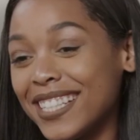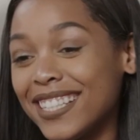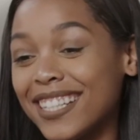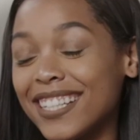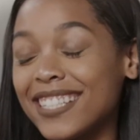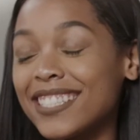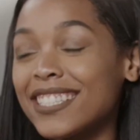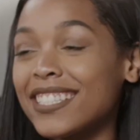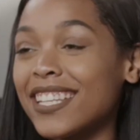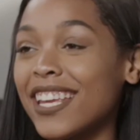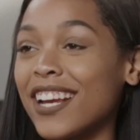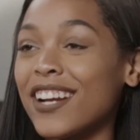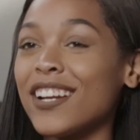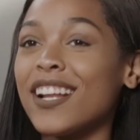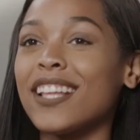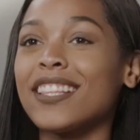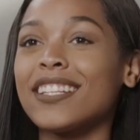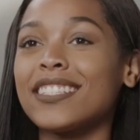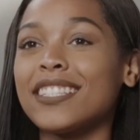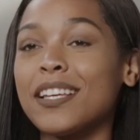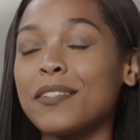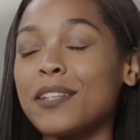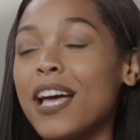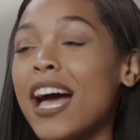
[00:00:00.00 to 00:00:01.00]
look scared at
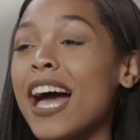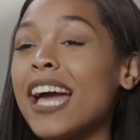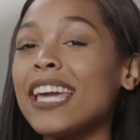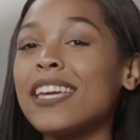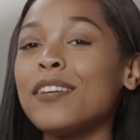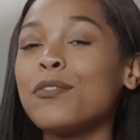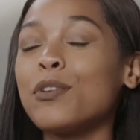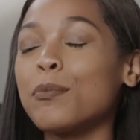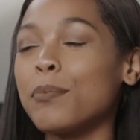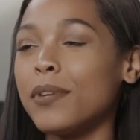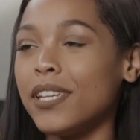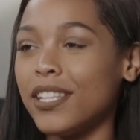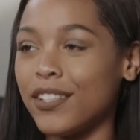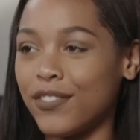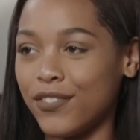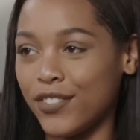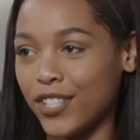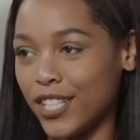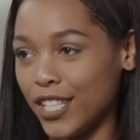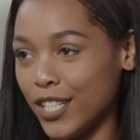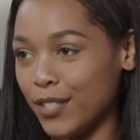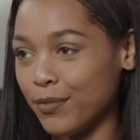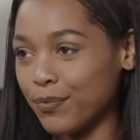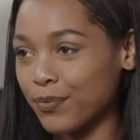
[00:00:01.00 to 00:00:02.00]
the same I can repeat it
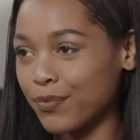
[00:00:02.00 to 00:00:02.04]
for you.